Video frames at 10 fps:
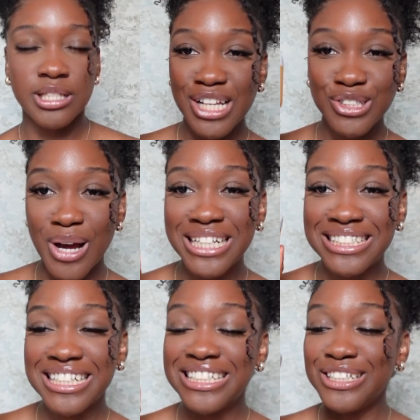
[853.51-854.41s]
So I
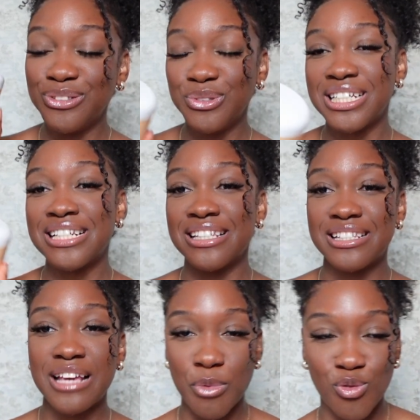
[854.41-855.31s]
did use this
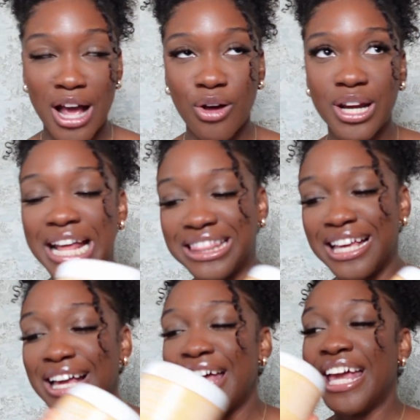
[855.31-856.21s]
time around, and I think